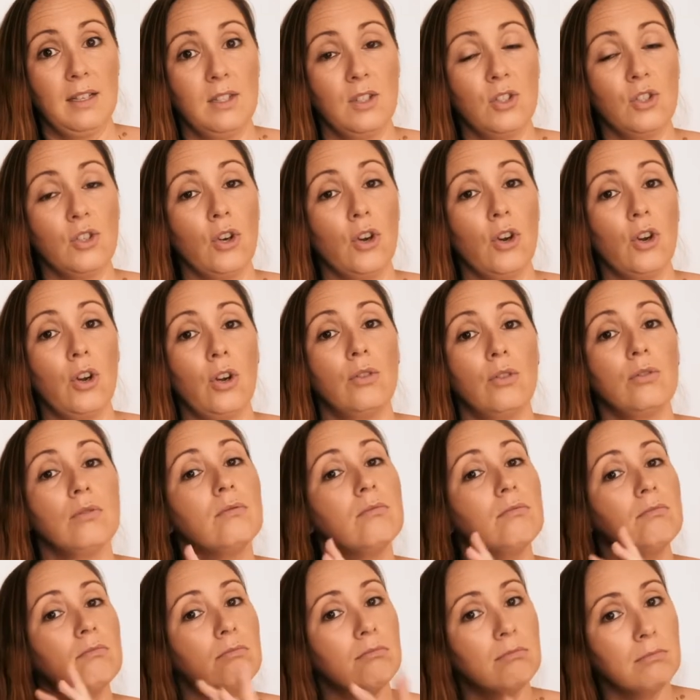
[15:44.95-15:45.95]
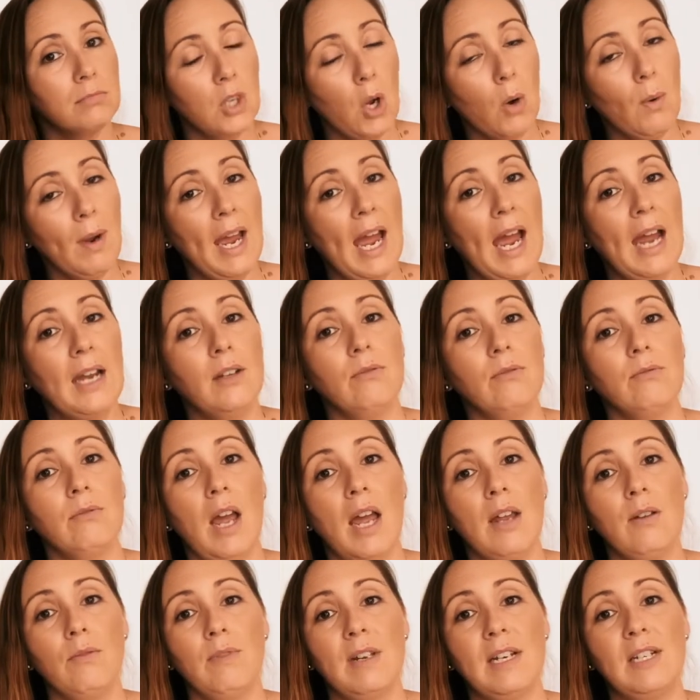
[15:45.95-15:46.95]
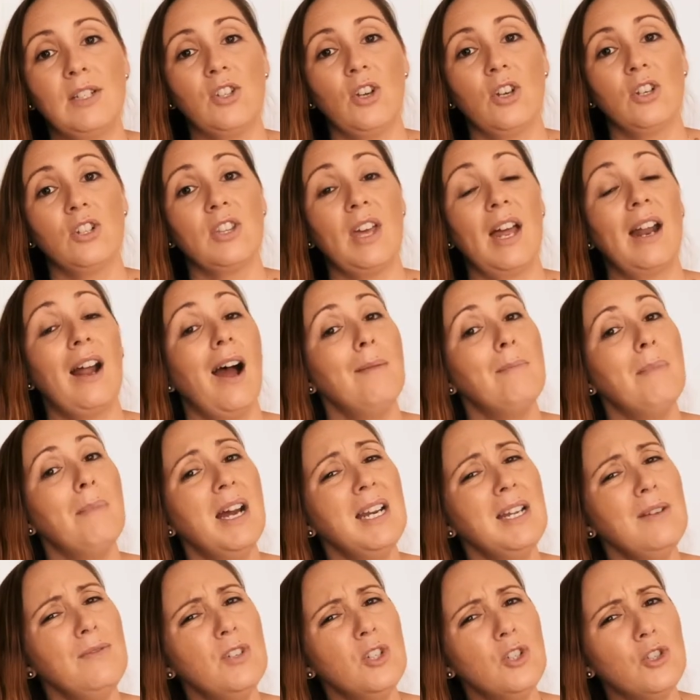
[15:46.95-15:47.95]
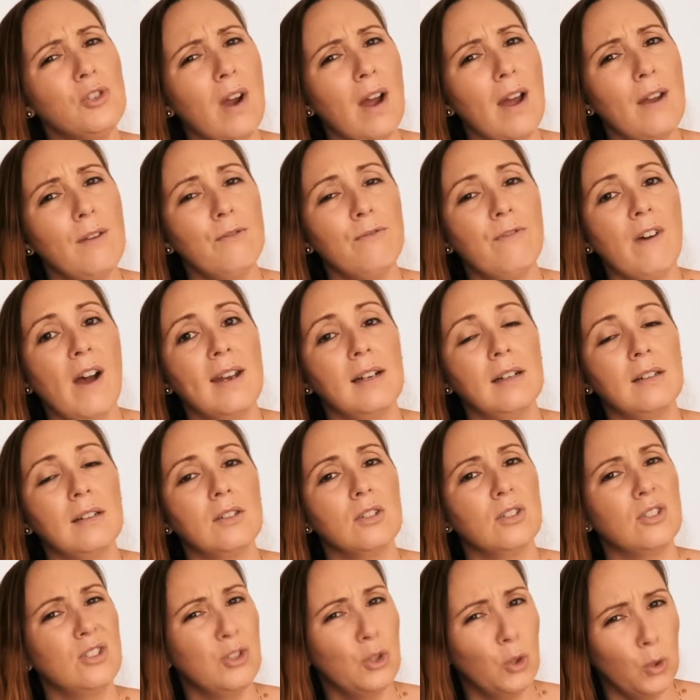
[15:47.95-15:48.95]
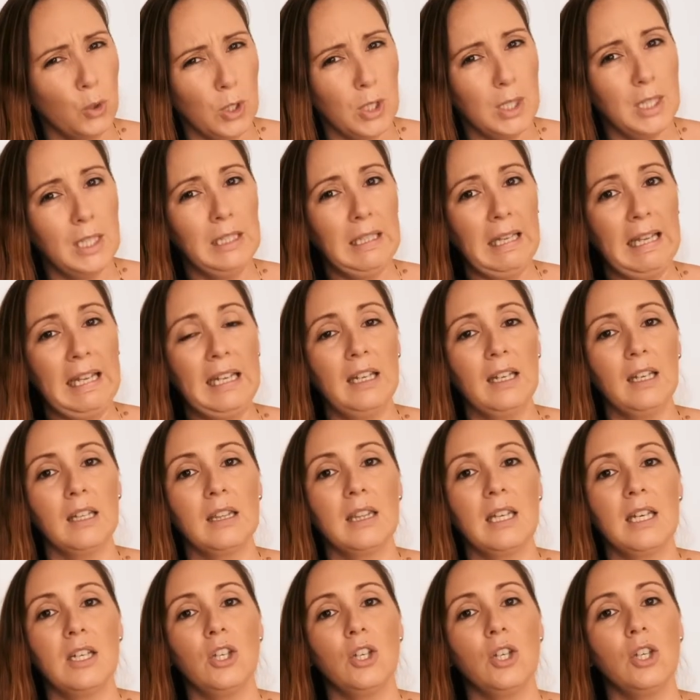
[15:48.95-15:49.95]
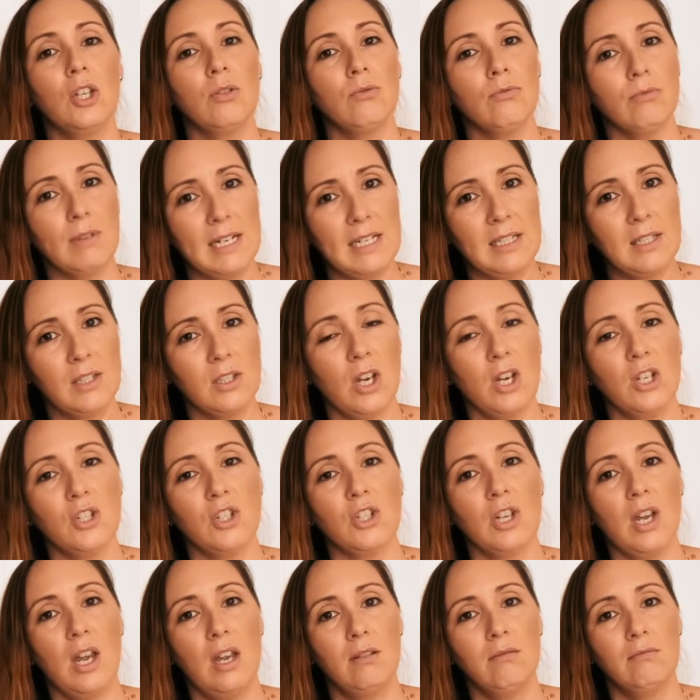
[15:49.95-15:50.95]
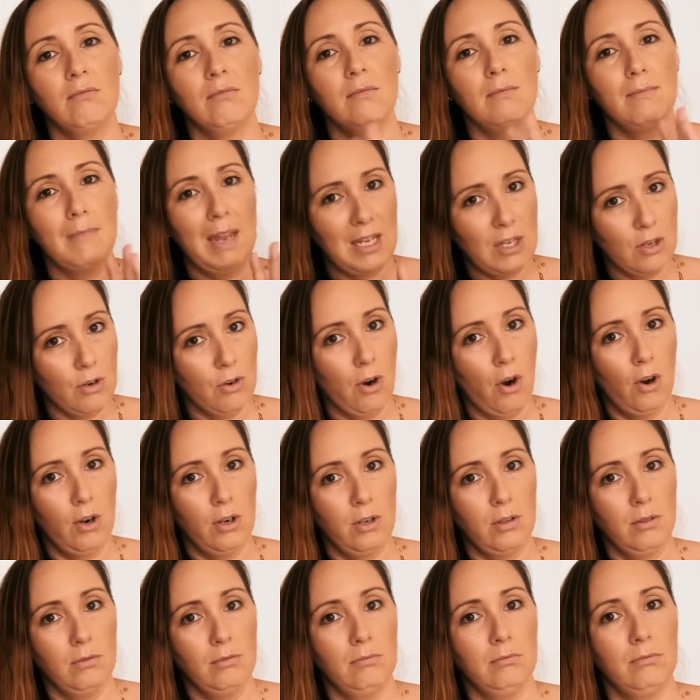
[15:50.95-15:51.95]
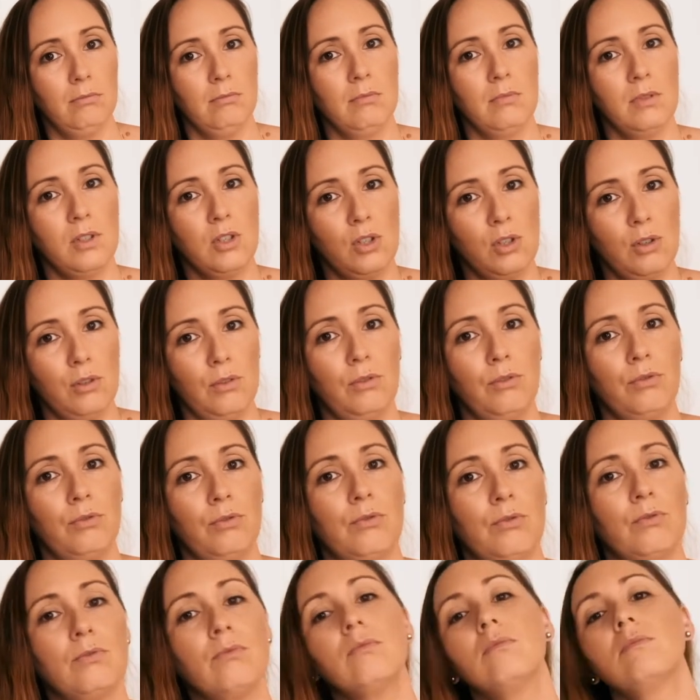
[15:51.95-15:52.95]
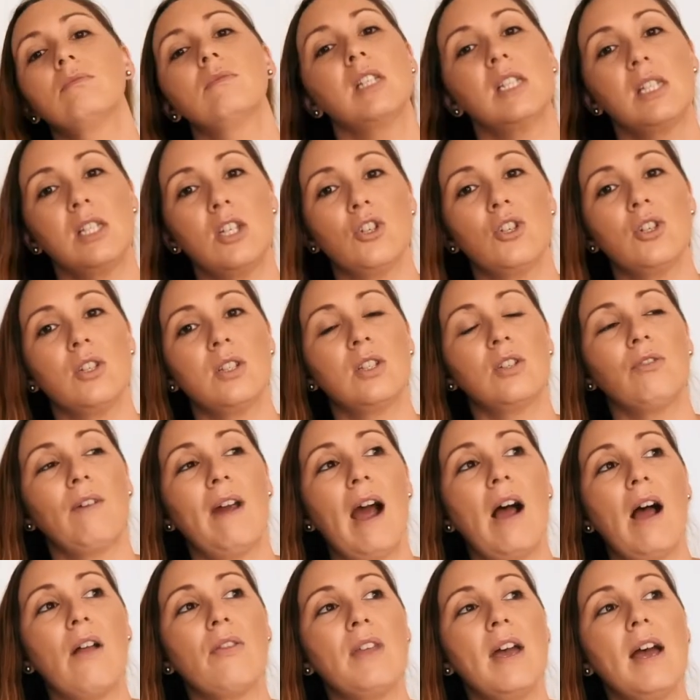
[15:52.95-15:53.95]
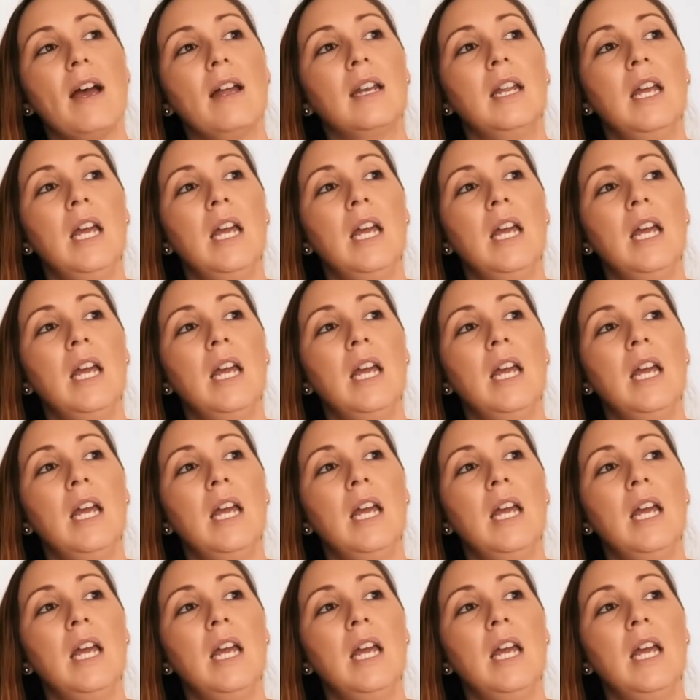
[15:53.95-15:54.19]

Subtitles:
So go ahead and research that. I might even try and find a good link that you can research and make your own sort of decisions around that.